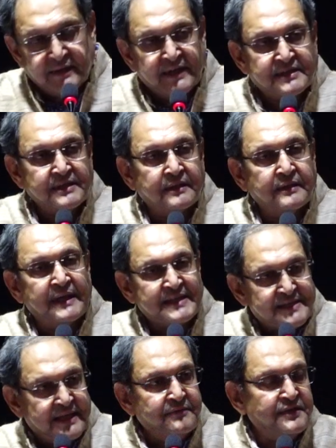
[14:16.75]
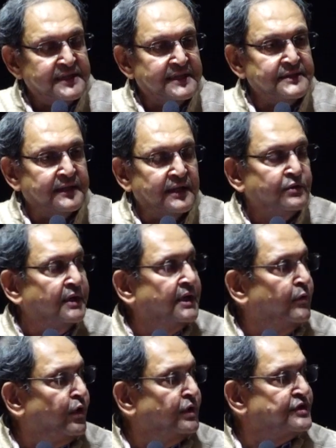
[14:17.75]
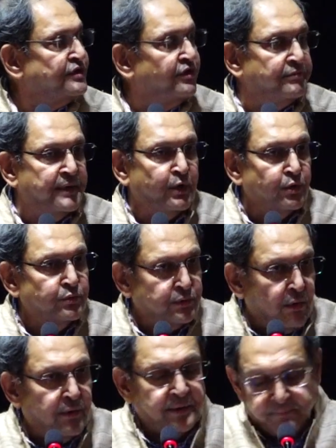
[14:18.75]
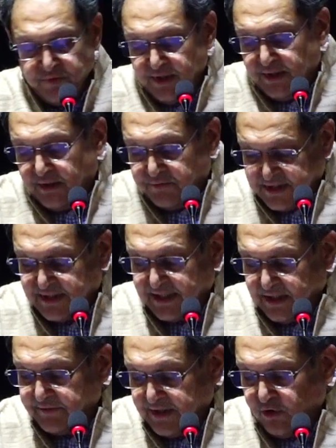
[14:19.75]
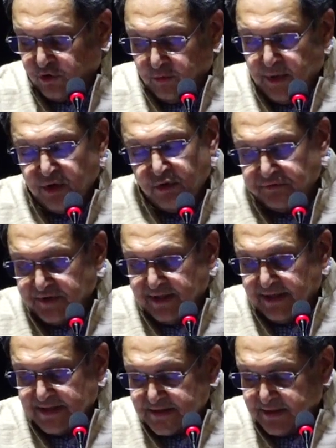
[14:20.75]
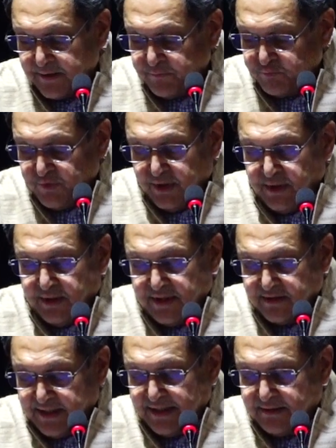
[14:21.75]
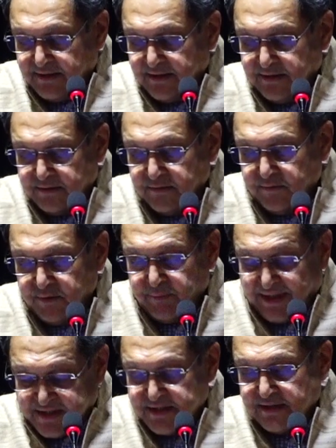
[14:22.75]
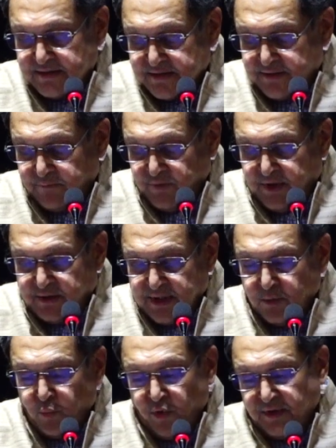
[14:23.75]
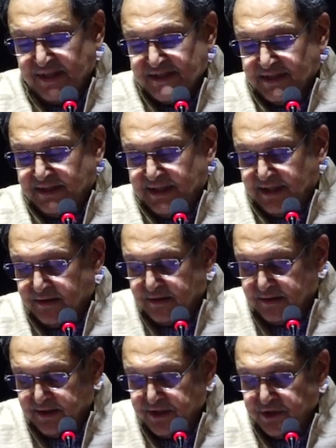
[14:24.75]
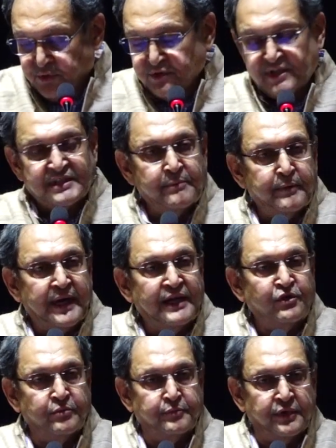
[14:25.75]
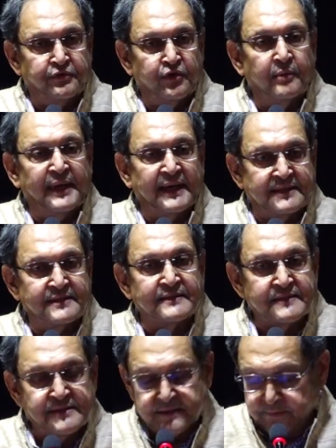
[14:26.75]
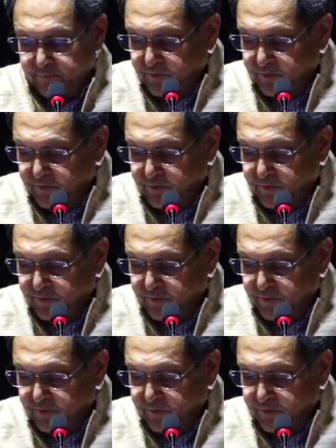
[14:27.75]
There is an essay which he has written called Evolution of My Own Thought, which is again a very autobiographical essay. In that he mentions that what is it that induces a man to perform actions.